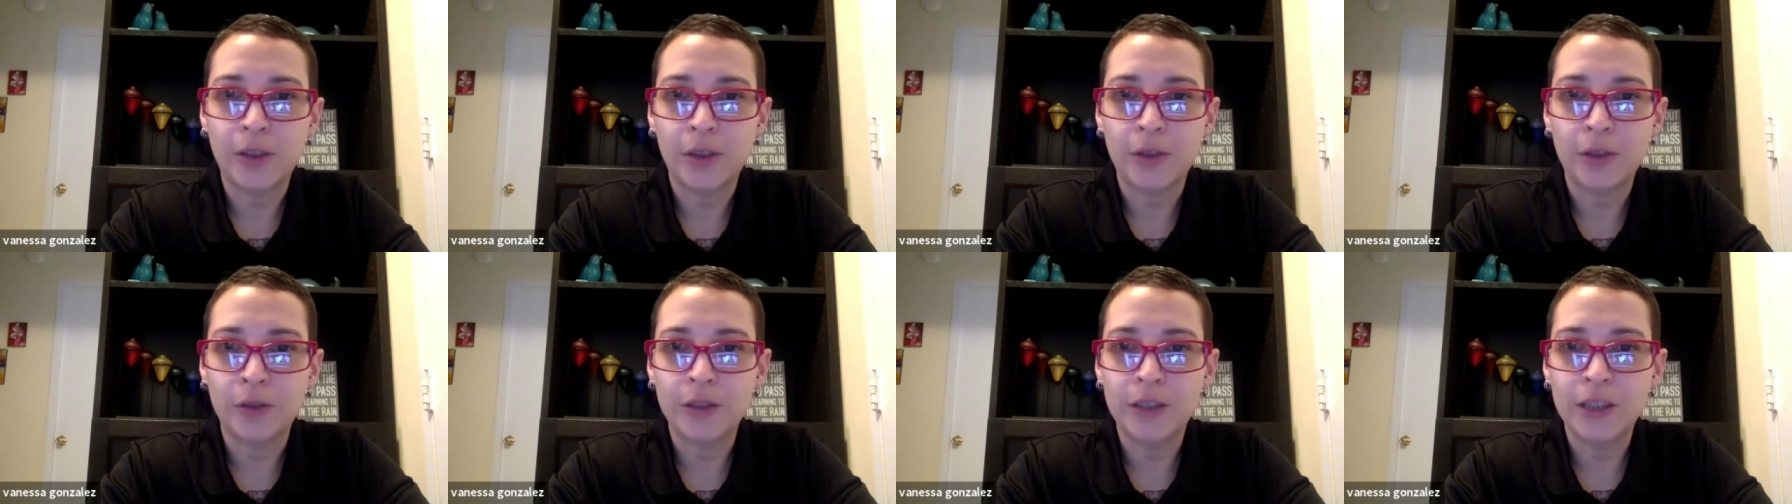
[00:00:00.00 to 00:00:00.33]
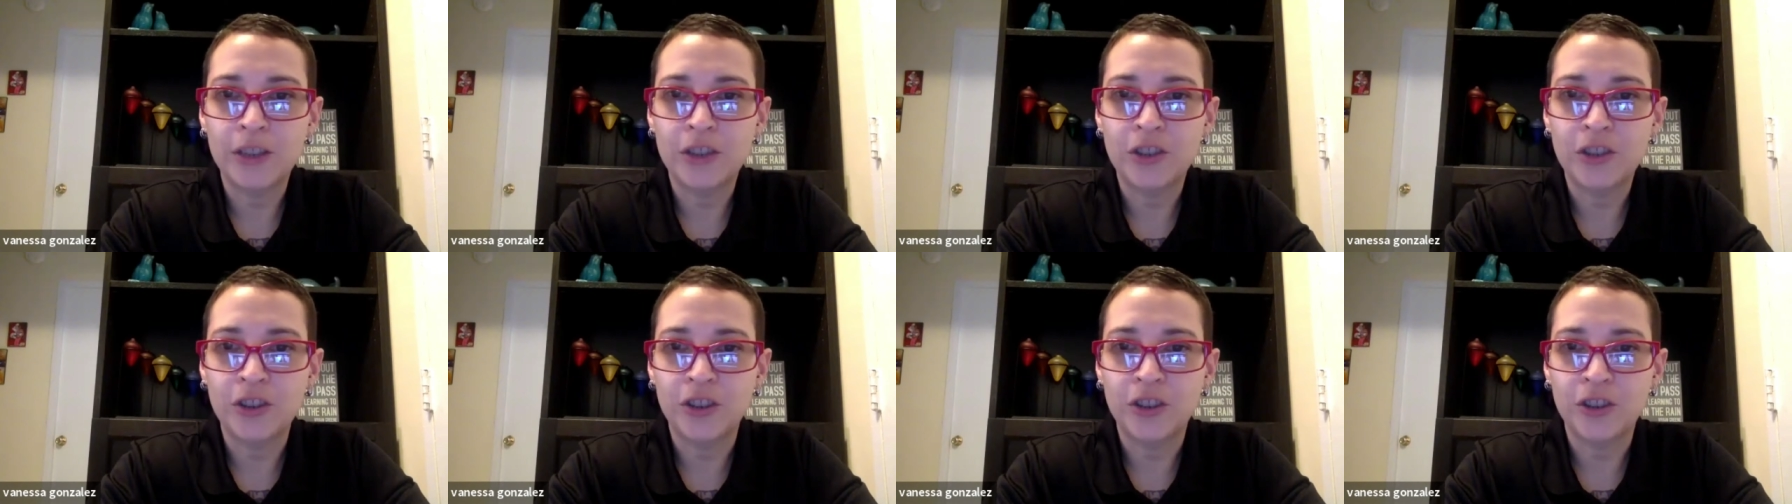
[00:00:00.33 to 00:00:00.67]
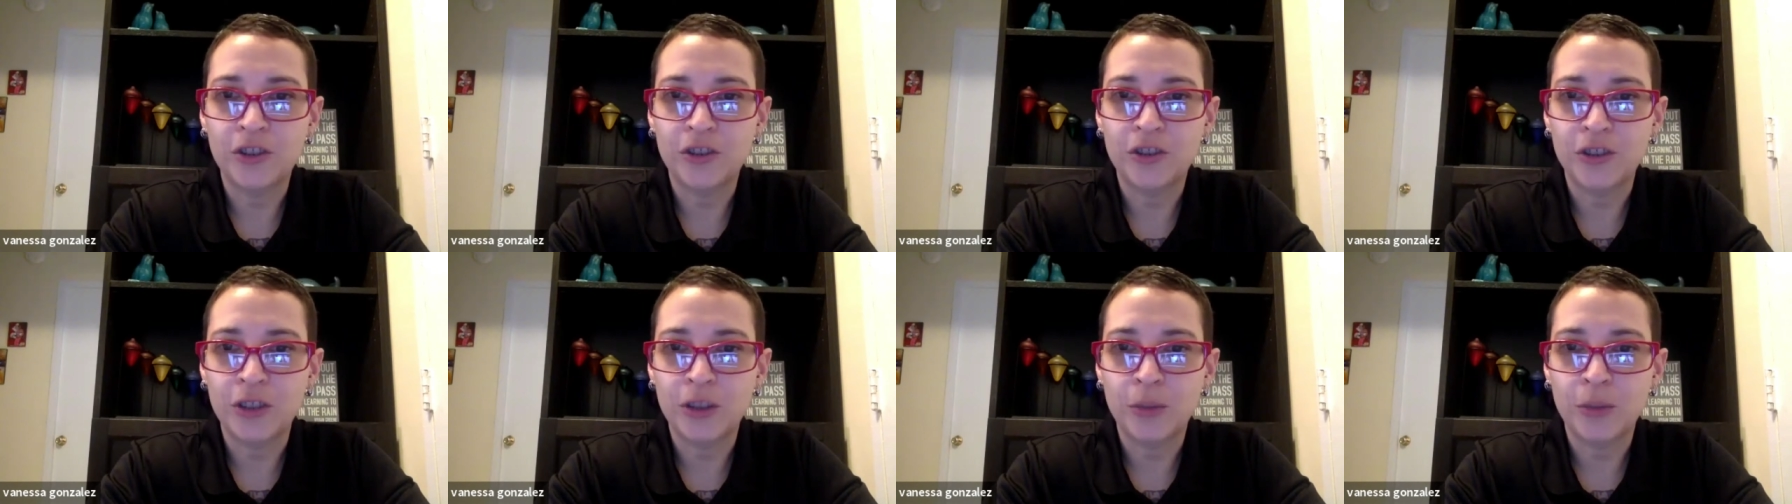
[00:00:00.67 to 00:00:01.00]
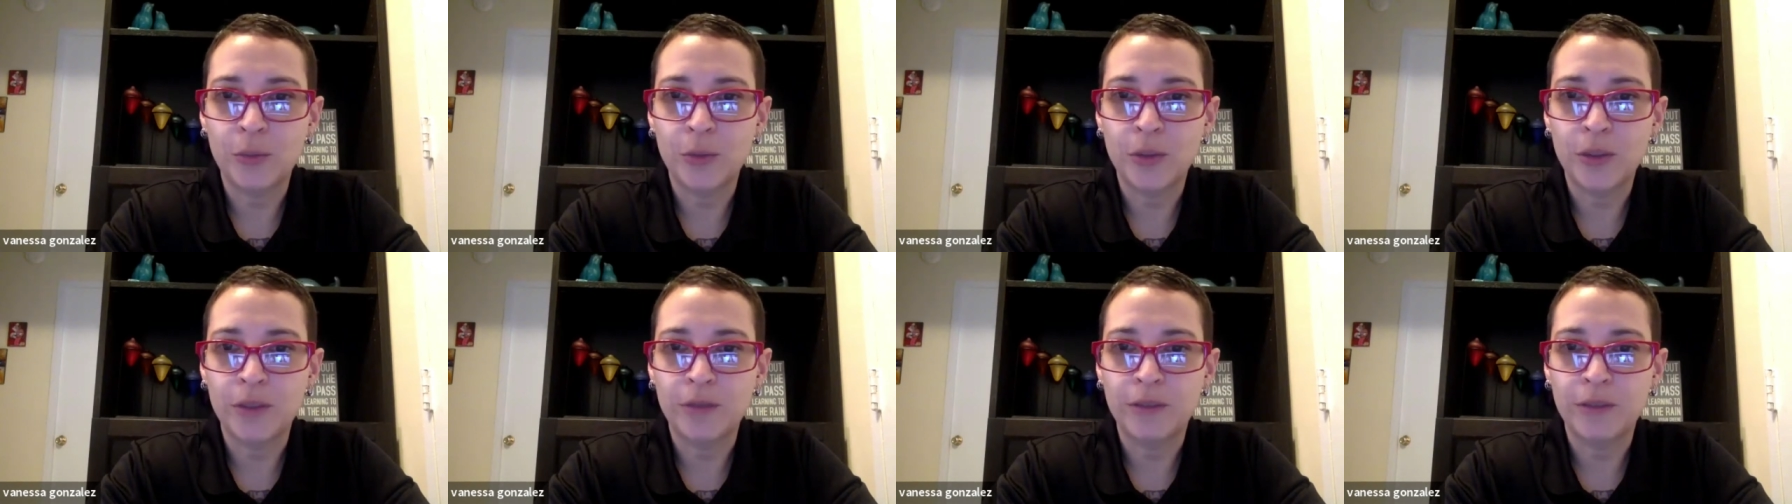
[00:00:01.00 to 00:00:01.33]
three
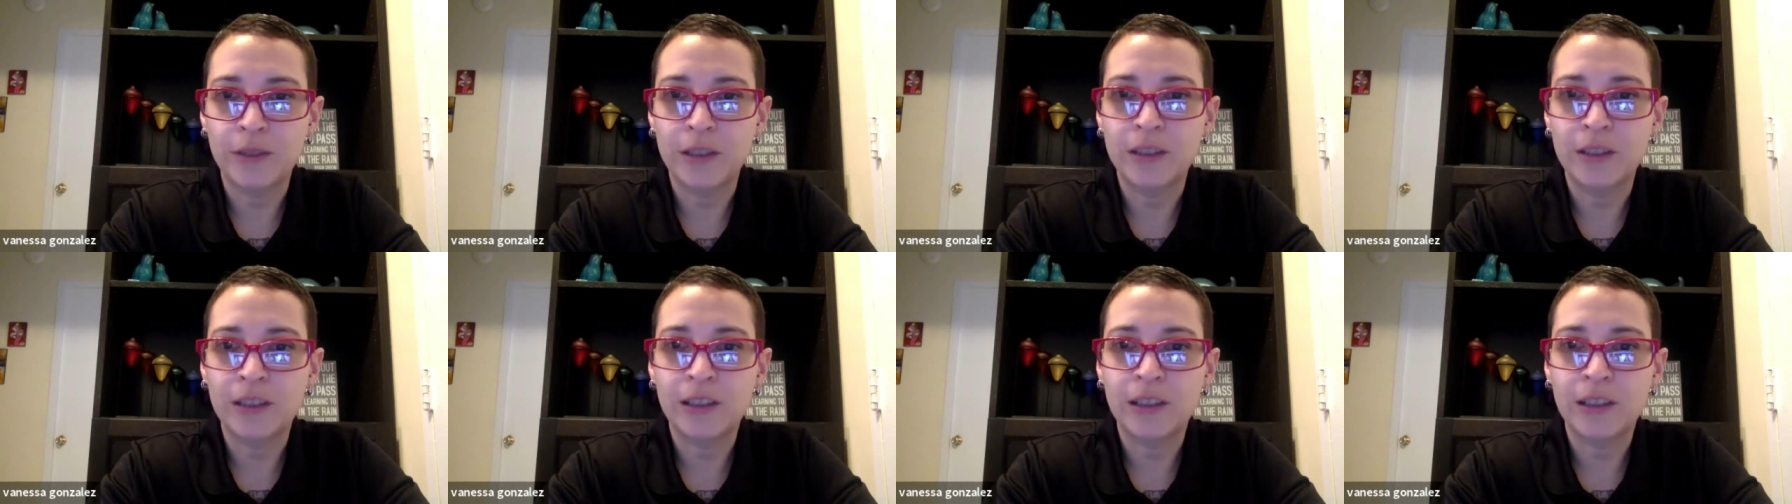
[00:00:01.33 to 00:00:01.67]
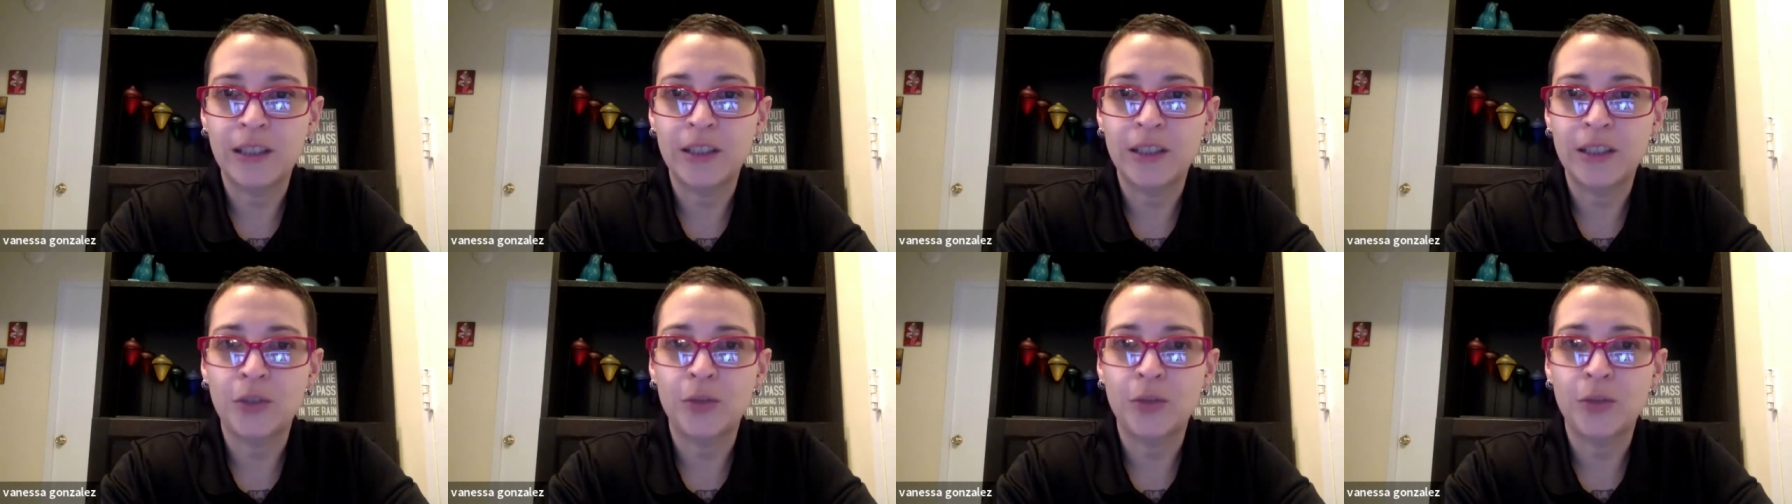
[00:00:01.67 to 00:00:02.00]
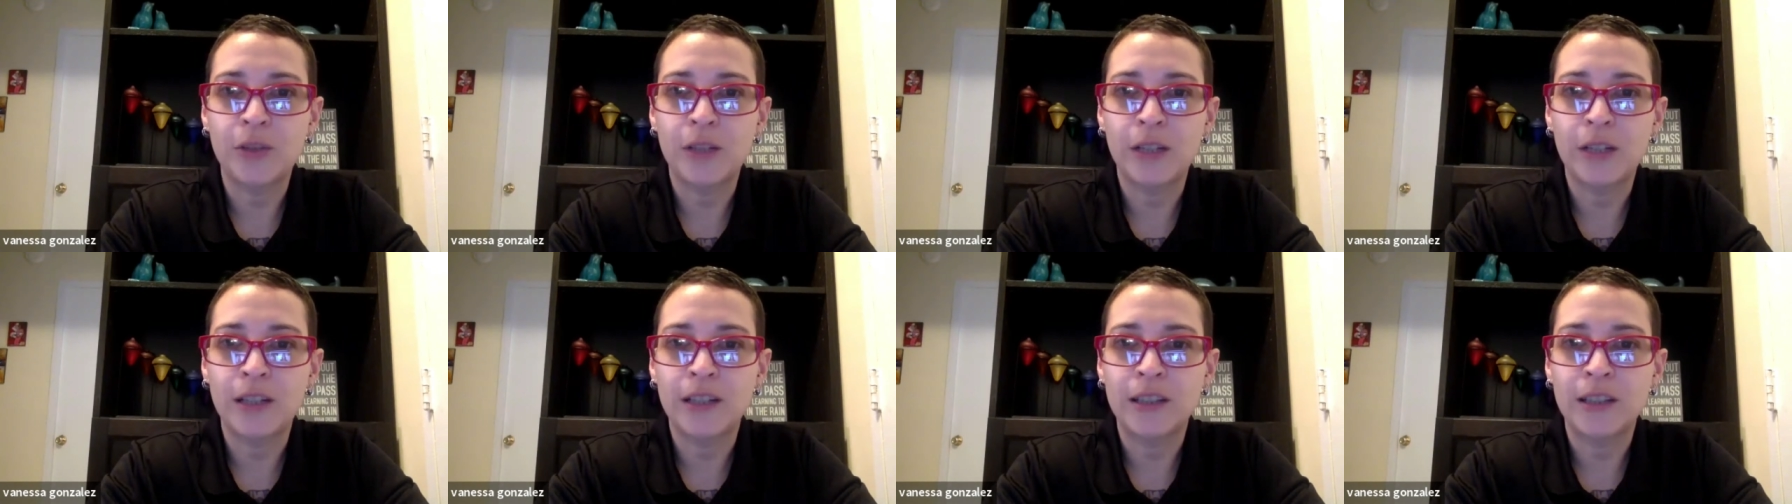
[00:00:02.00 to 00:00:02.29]
children with intellectual